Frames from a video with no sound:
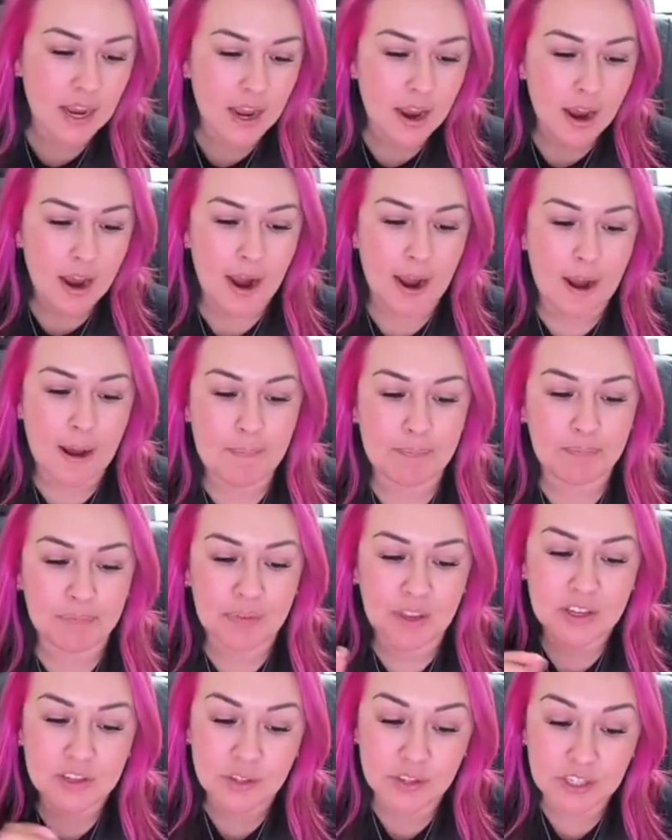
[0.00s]
Um,
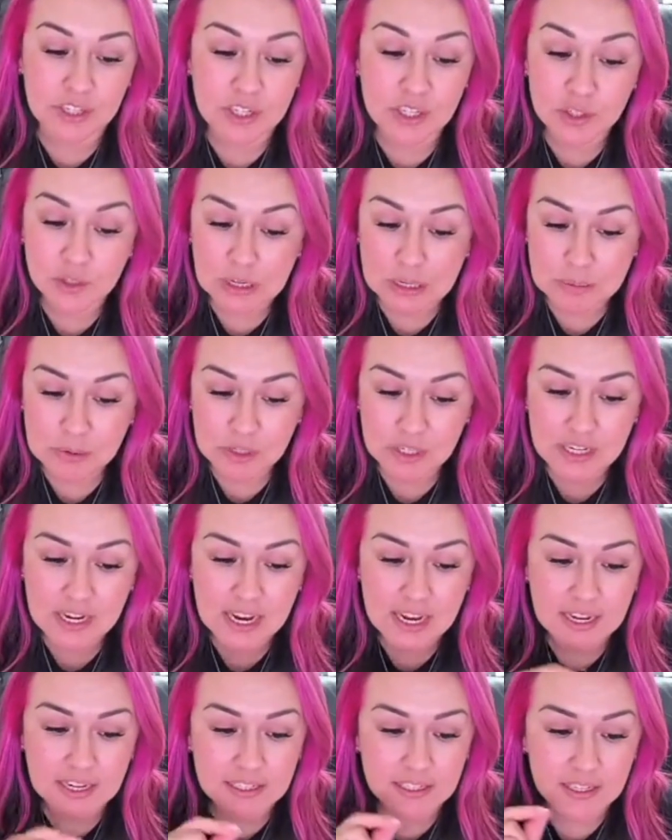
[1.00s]
so the description
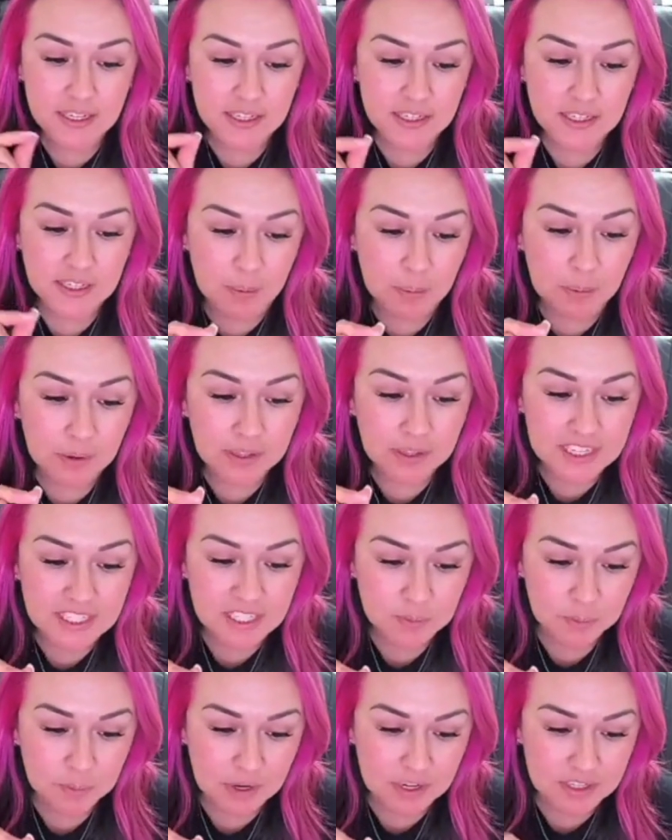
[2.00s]
is double
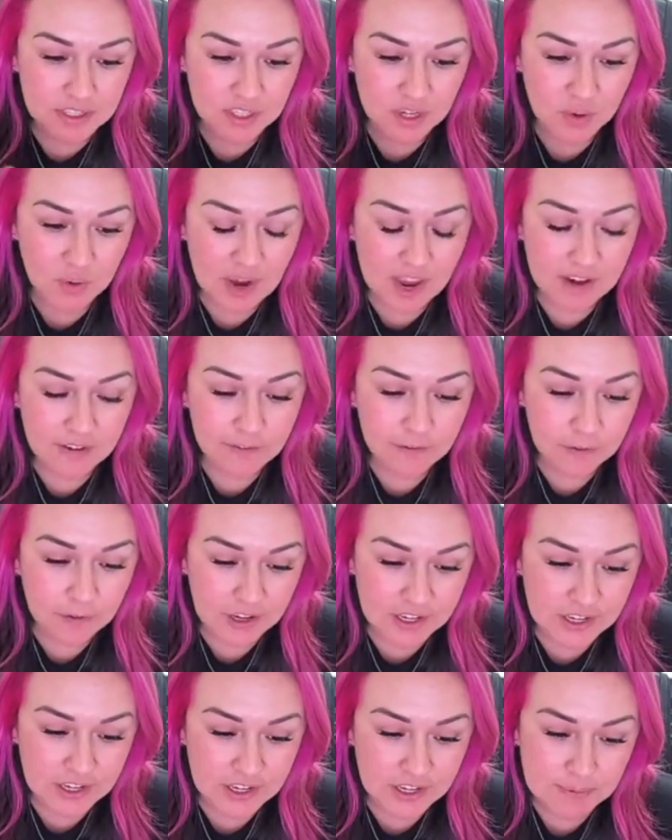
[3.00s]
espresso and
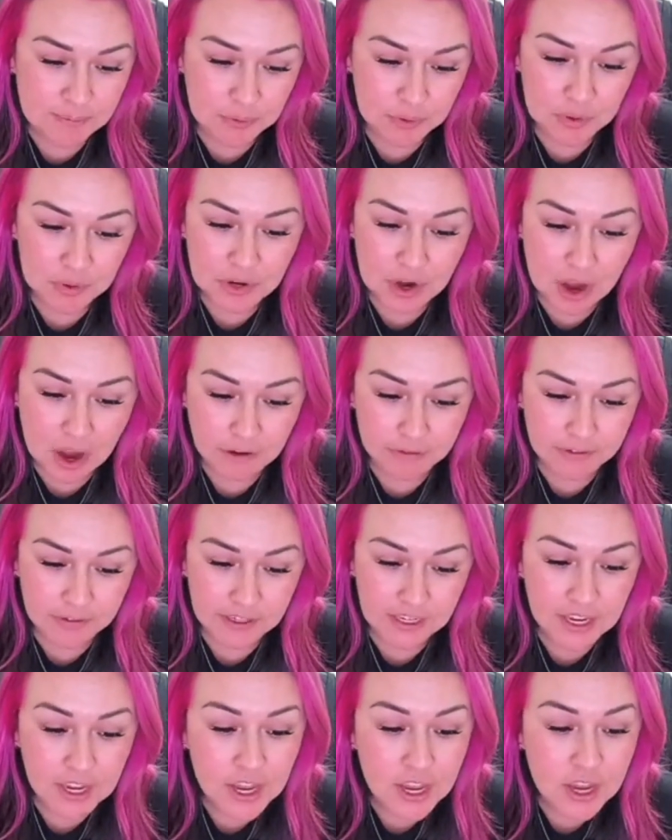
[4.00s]
freshly brewed
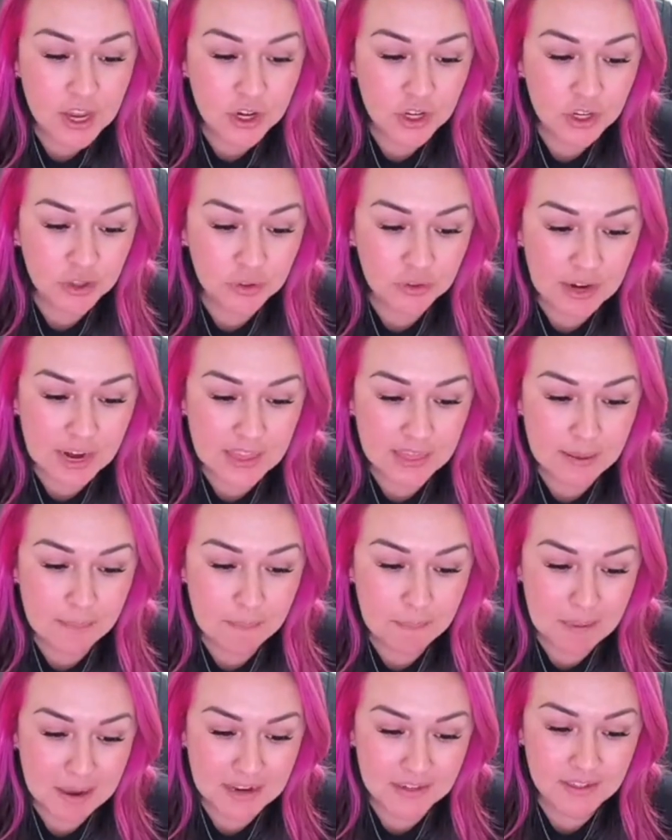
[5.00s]
coffee create the
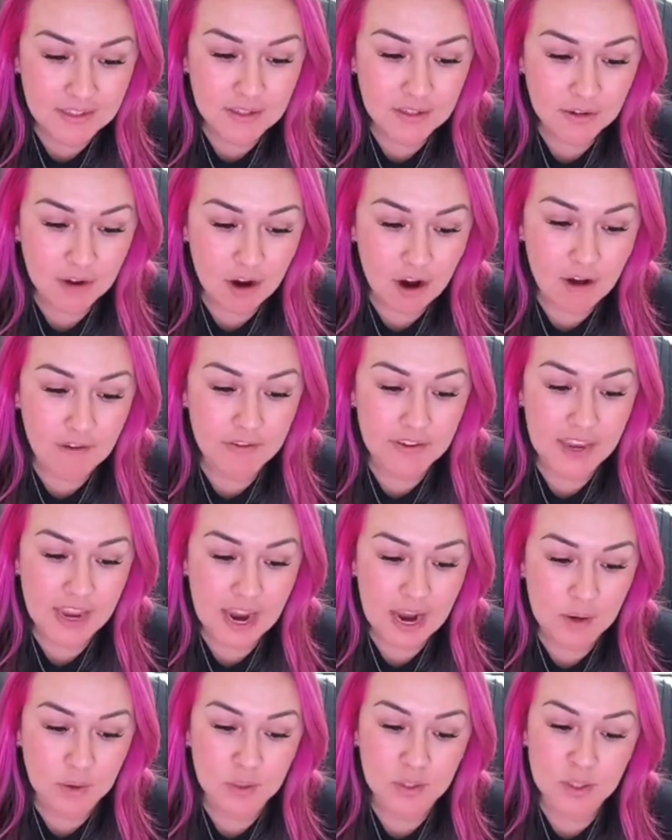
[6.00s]
best coffee
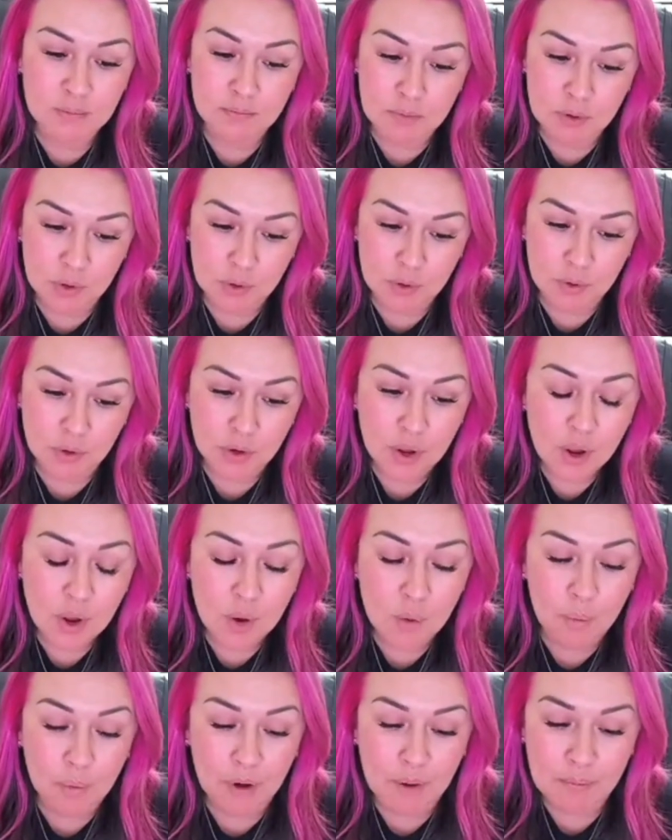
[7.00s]
house mood
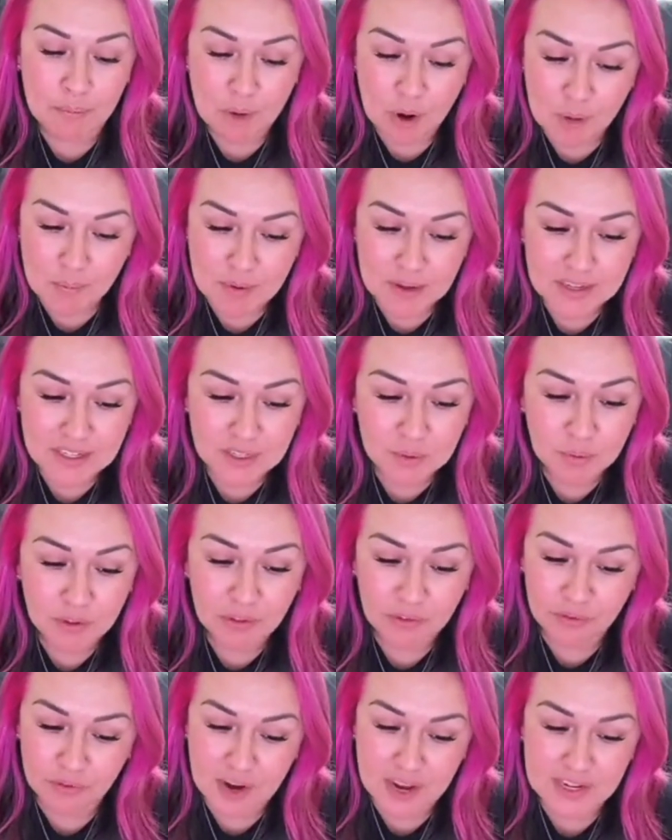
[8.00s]
where moments
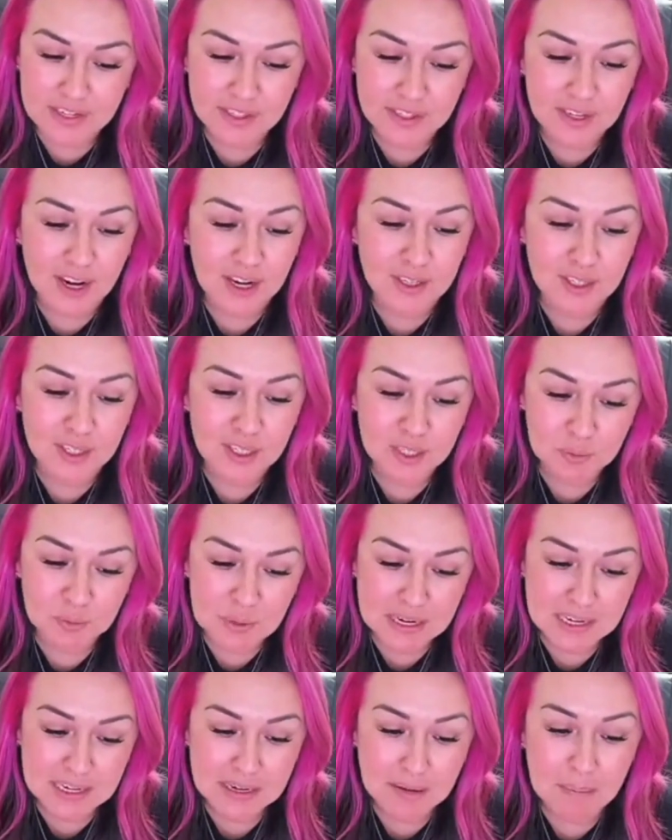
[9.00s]
with friends are
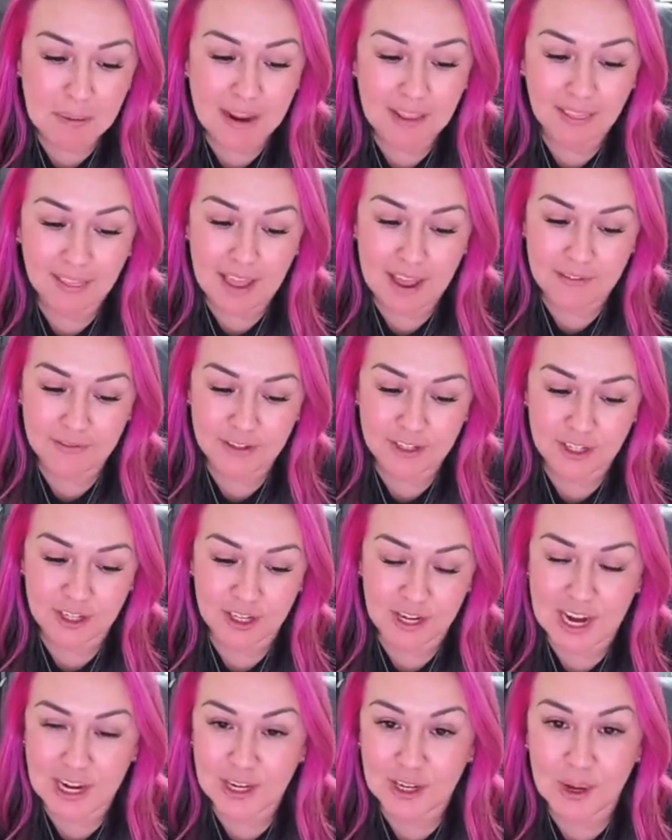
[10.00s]
sweetened by laughter
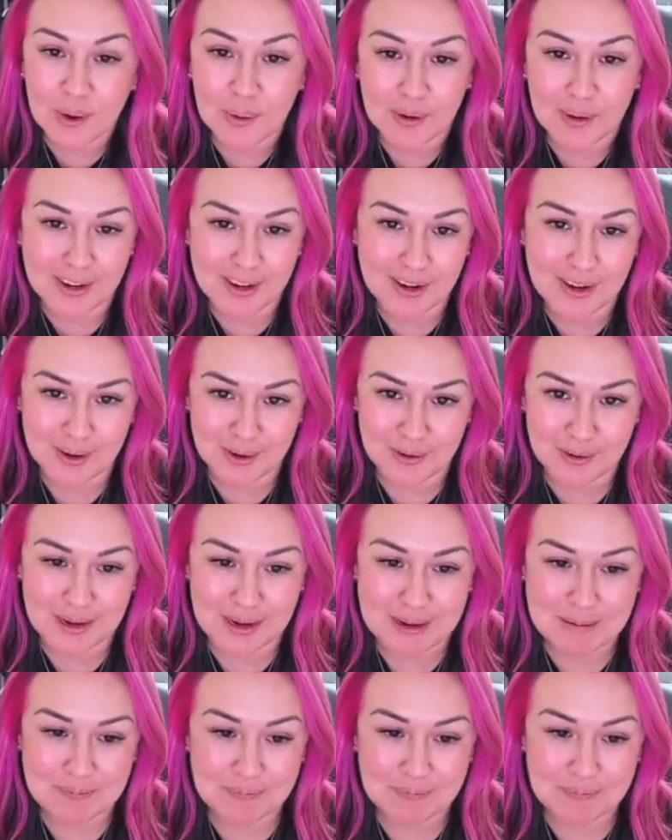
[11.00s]
and coconut cream.